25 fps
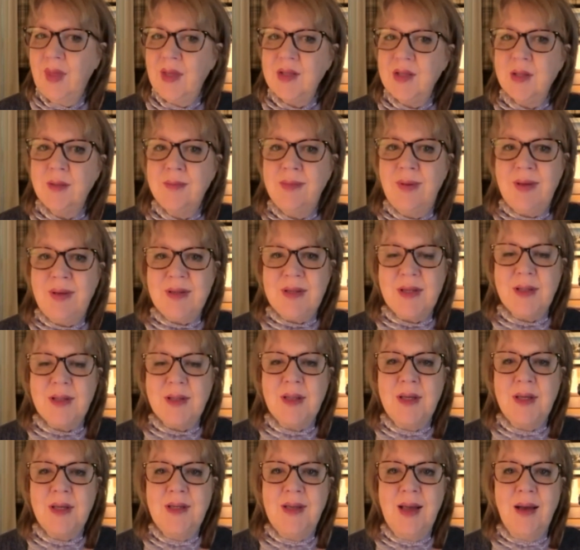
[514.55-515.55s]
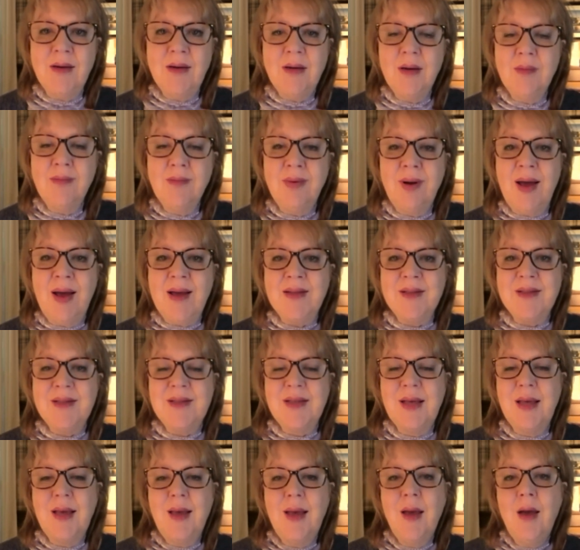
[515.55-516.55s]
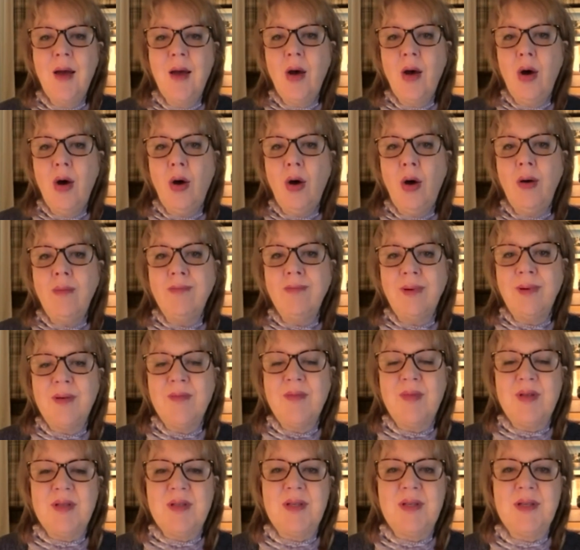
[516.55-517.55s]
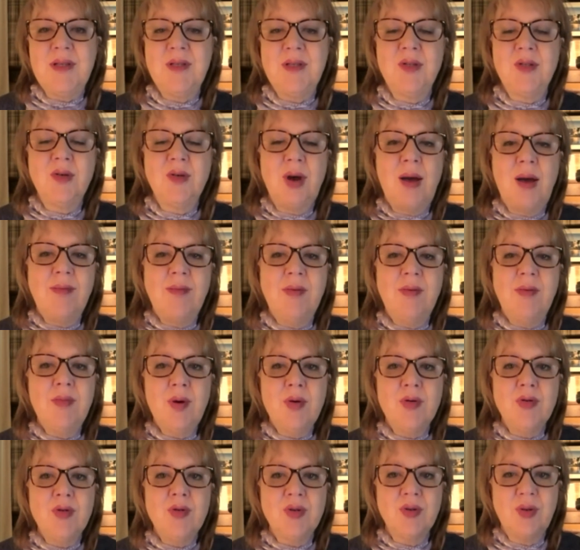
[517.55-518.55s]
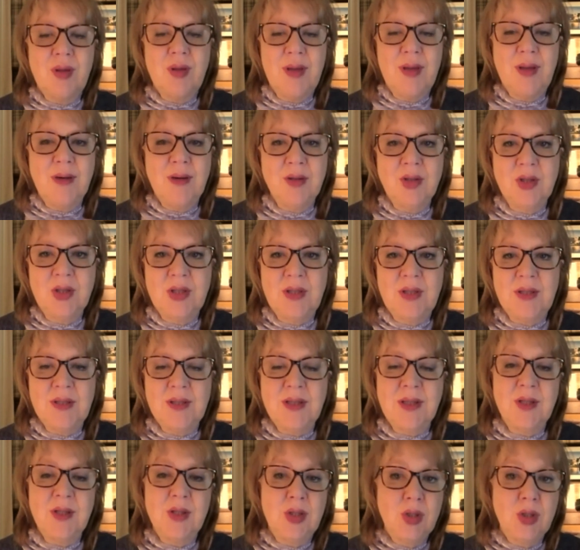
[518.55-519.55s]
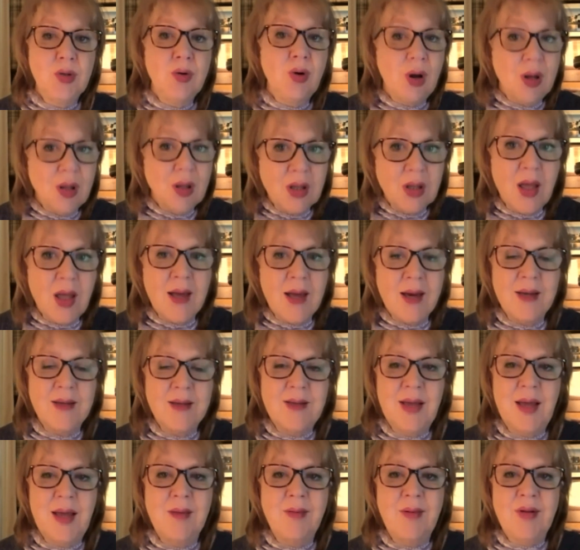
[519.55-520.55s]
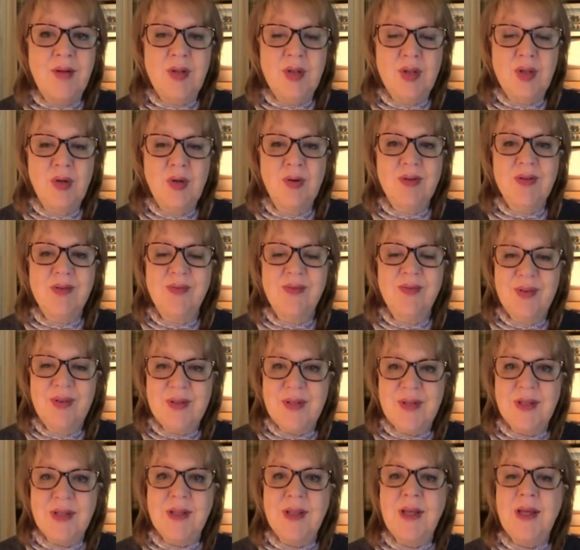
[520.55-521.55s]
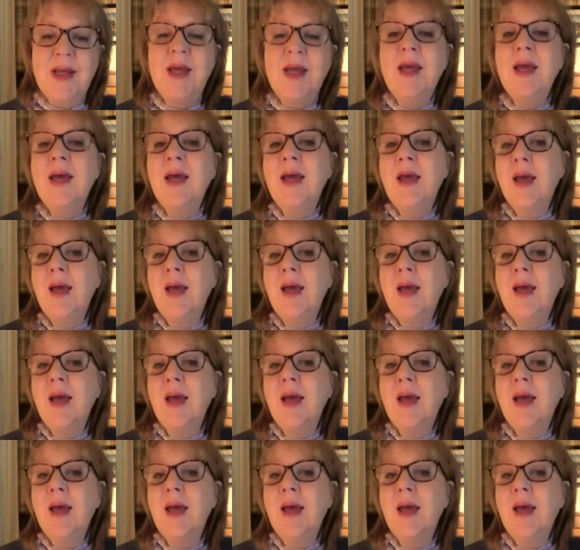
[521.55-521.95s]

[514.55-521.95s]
So basically, Dr. Brad's whole premise is trapped emotional energies can do a lot of damage to us physically,